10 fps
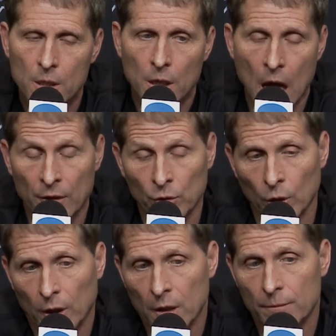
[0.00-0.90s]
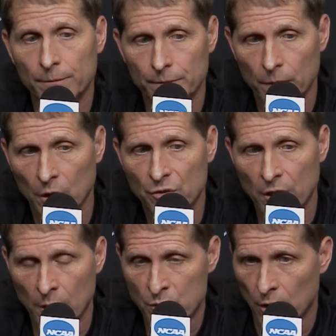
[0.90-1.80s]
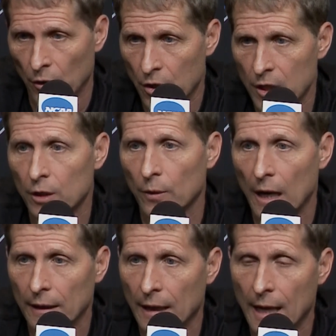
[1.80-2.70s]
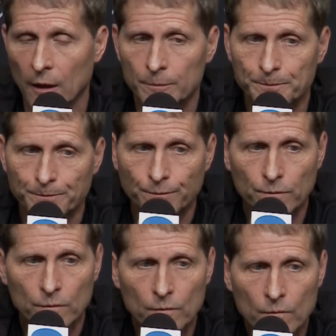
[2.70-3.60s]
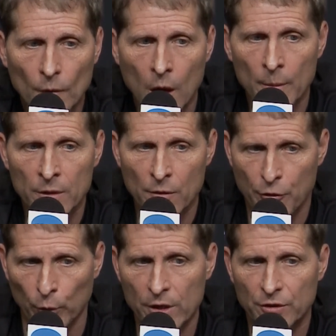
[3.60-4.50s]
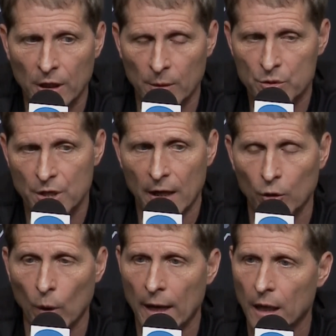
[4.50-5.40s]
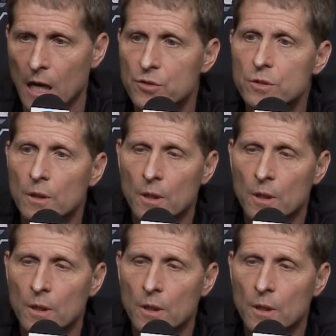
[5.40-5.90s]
And you look at the teams that are here right now, I mean, the three teams take away us,